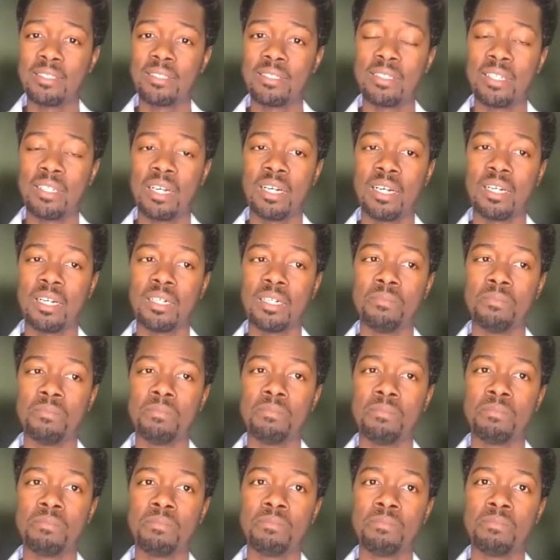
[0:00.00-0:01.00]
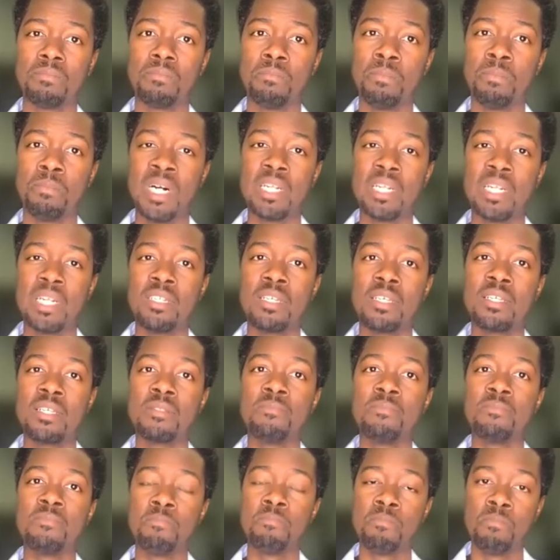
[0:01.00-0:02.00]
Um, But
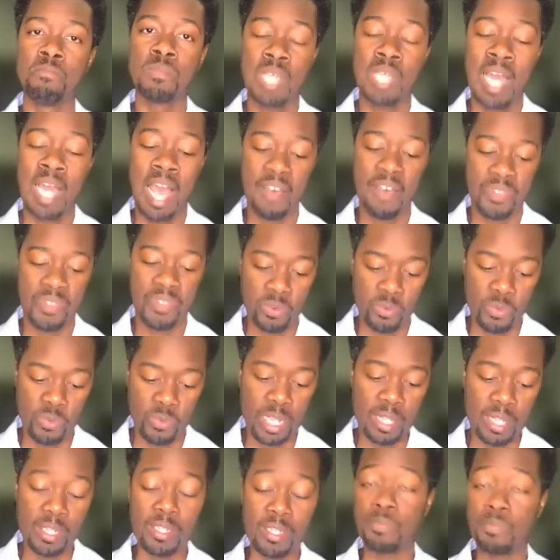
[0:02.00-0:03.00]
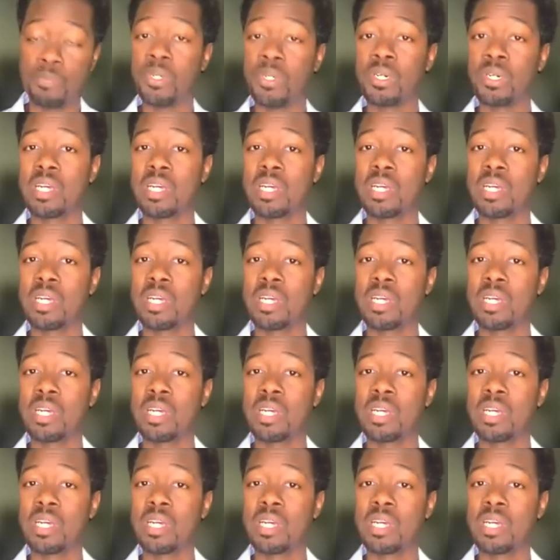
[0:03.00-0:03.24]
after reading this book,